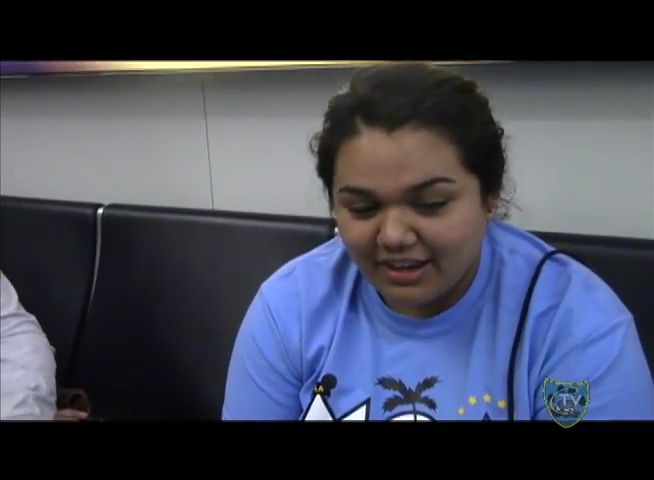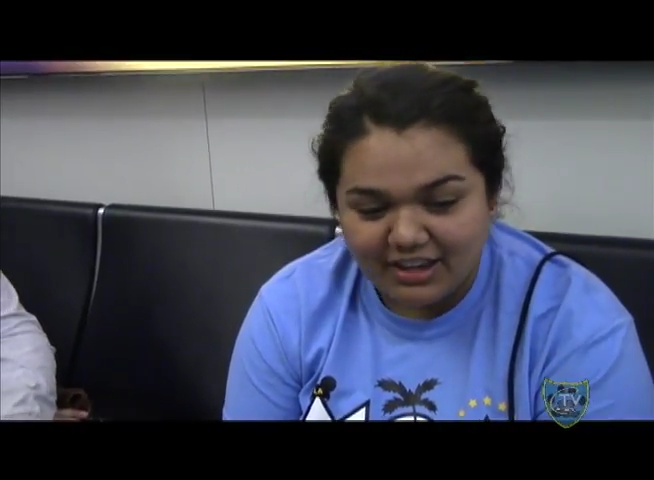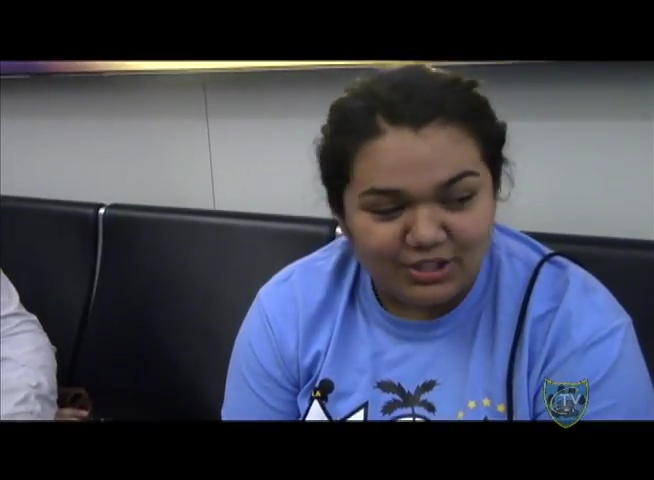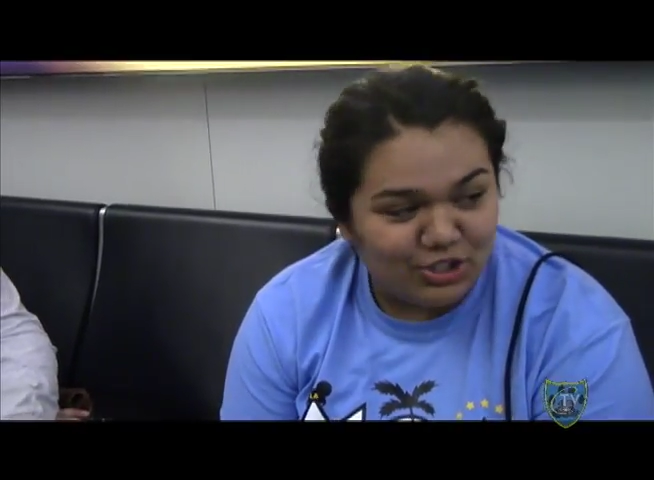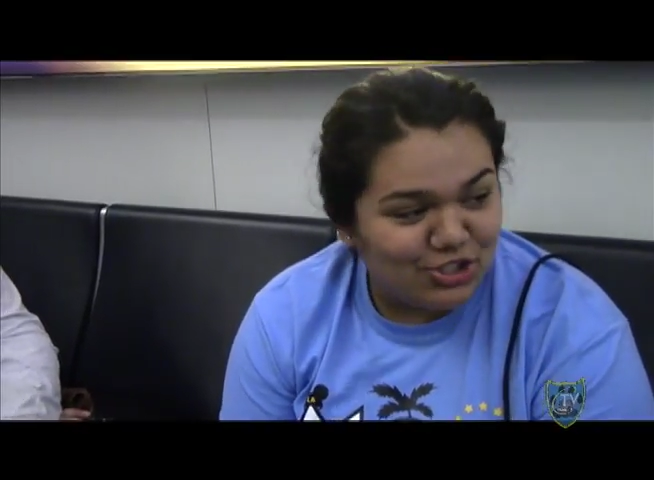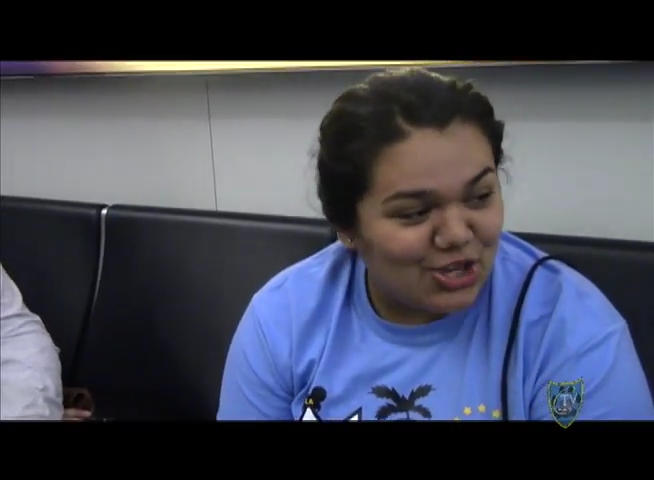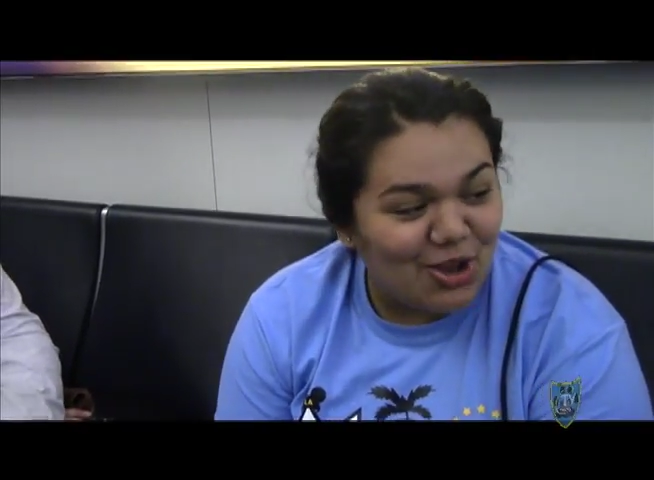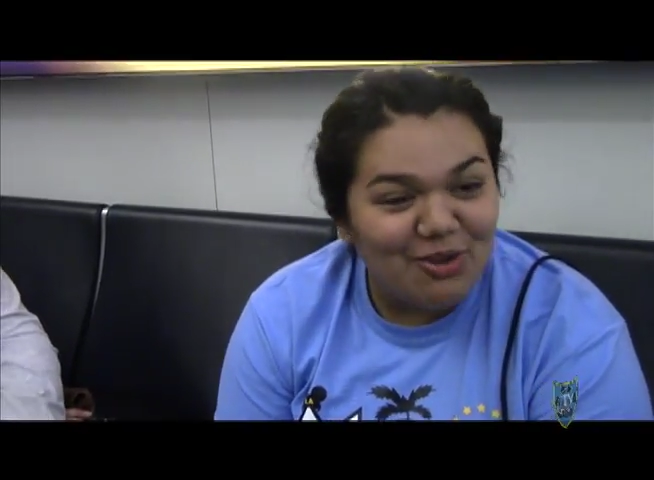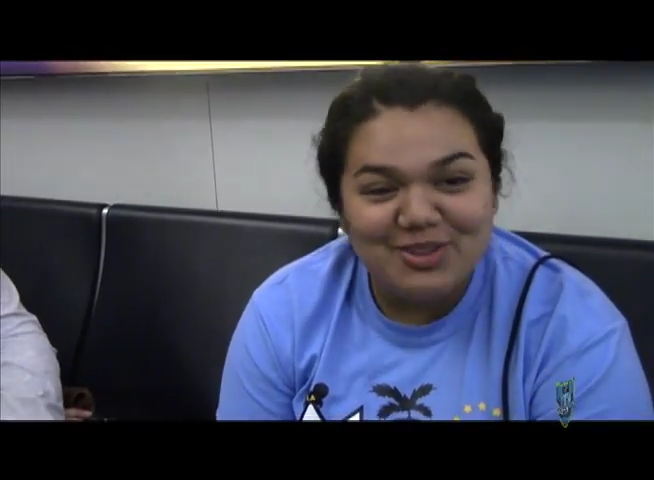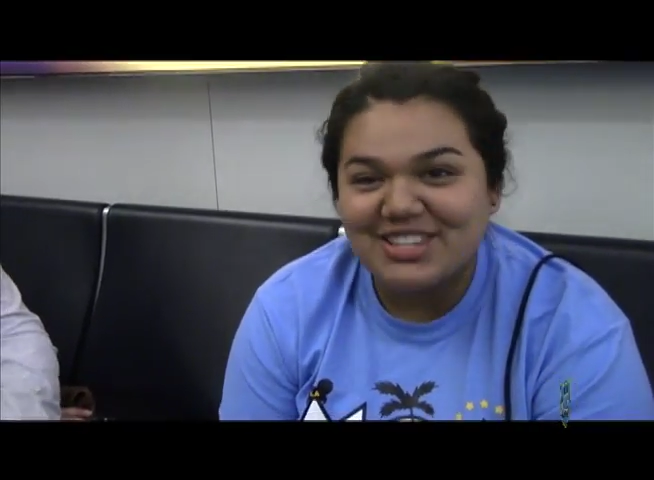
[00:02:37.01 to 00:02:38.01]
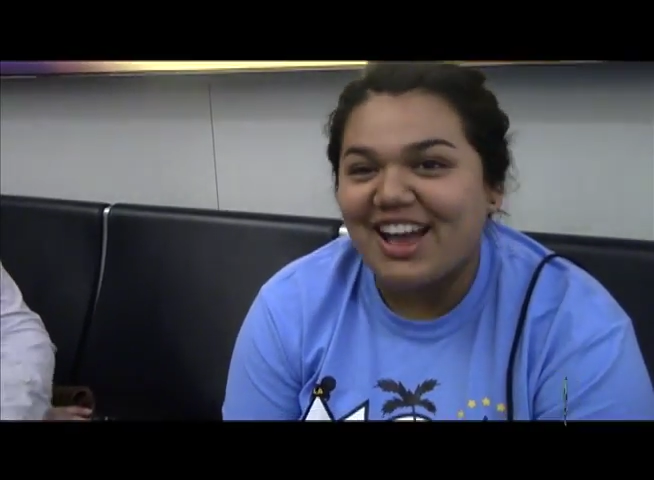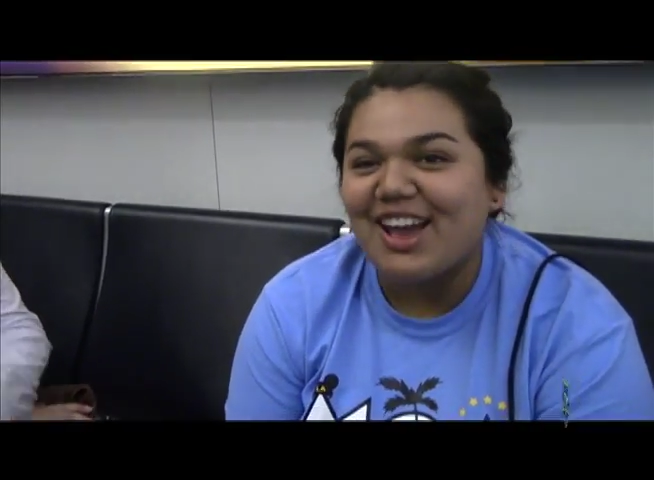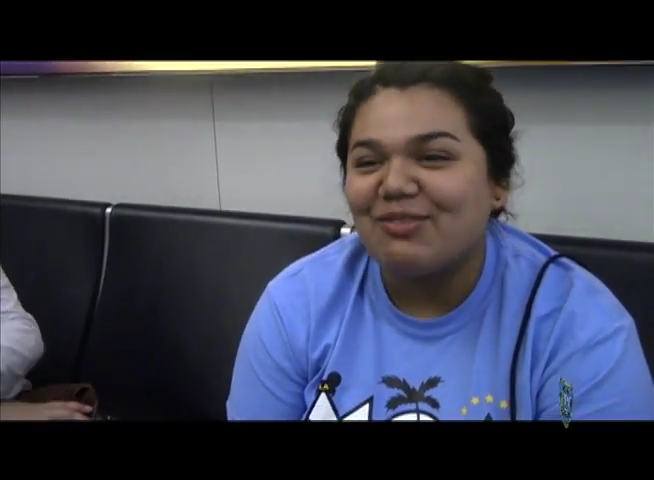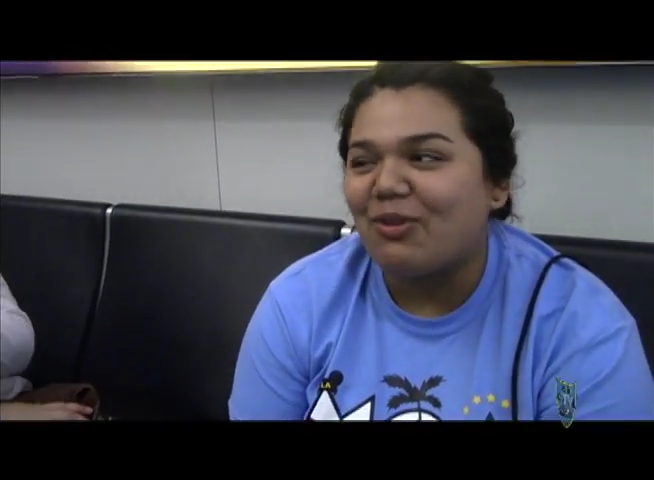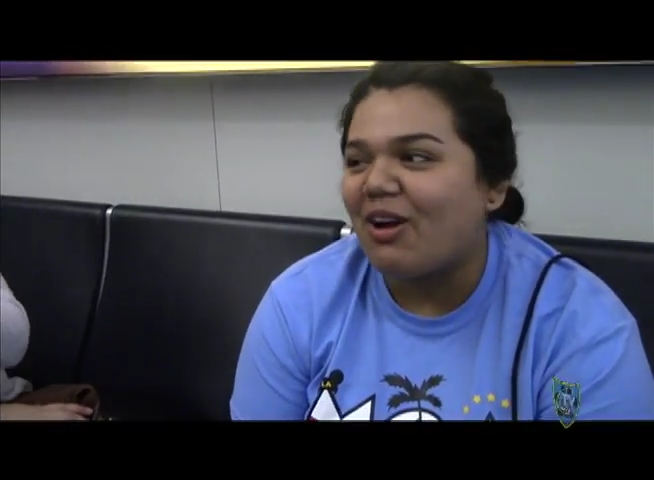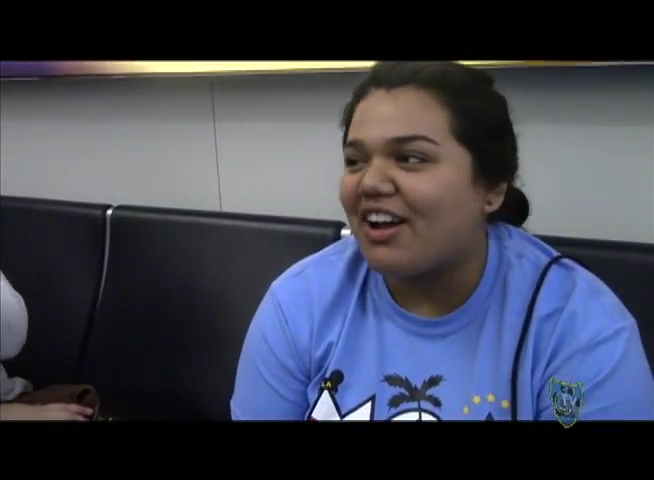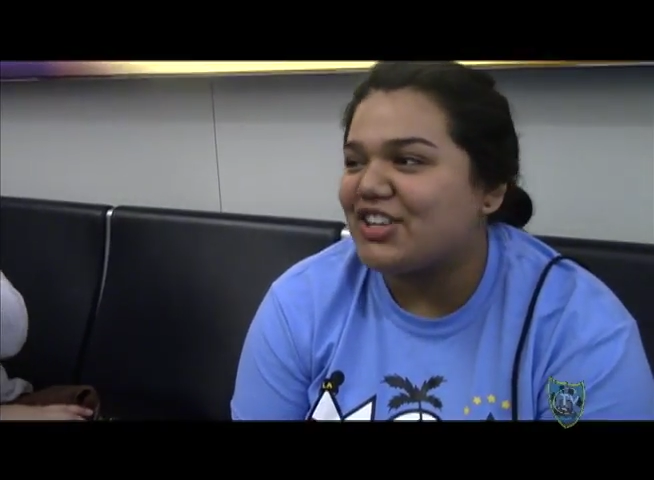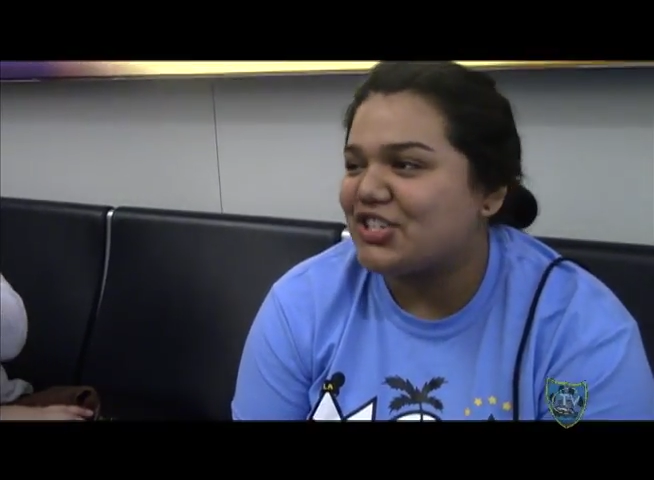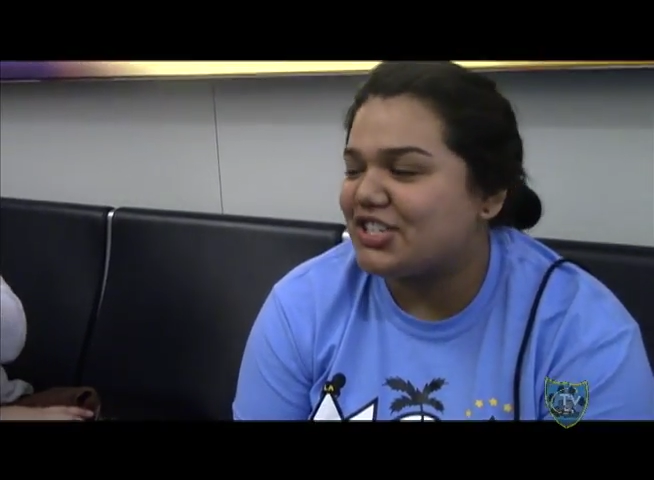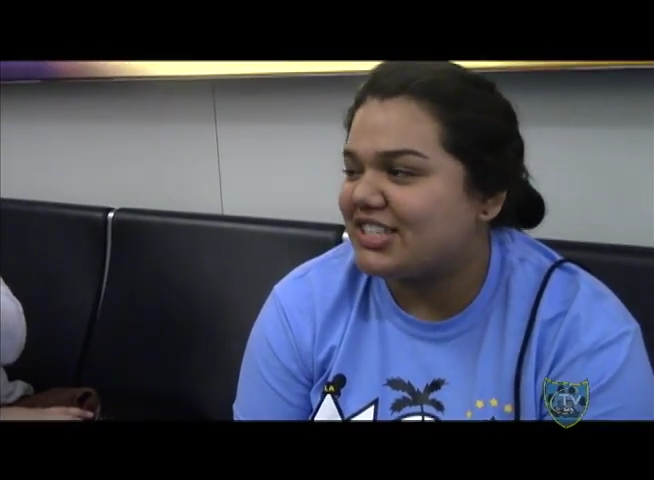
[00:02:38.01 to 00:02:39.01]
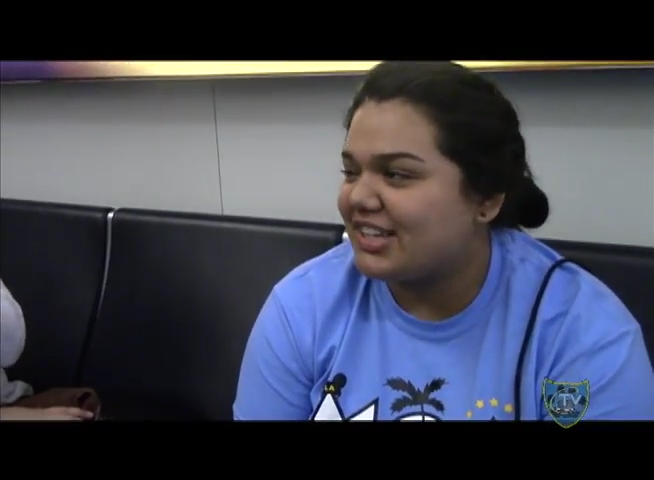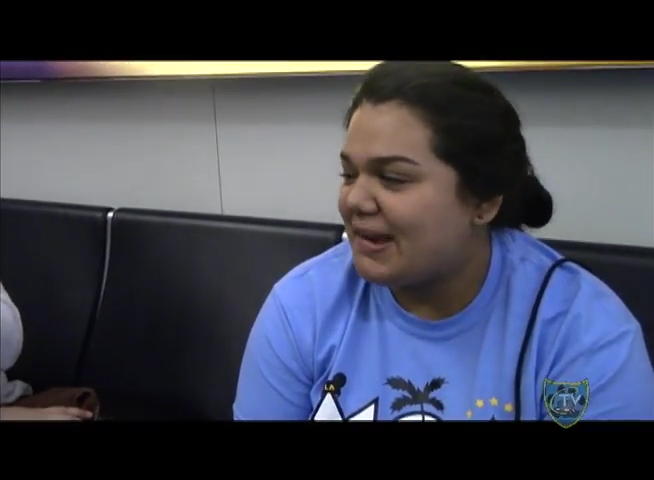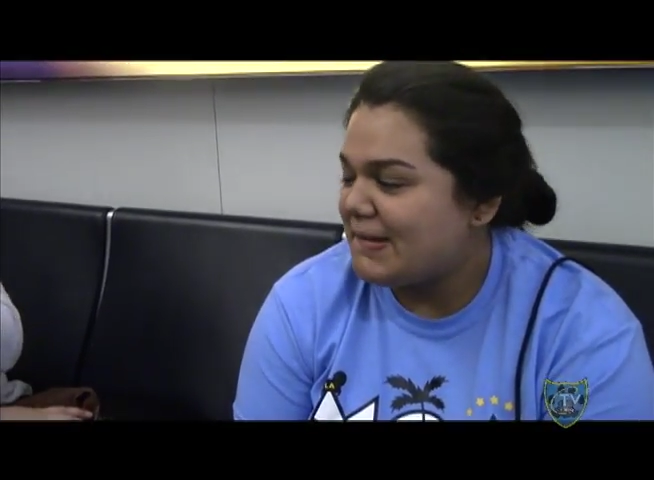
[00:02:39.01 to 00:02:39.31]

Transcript: and shows I've watched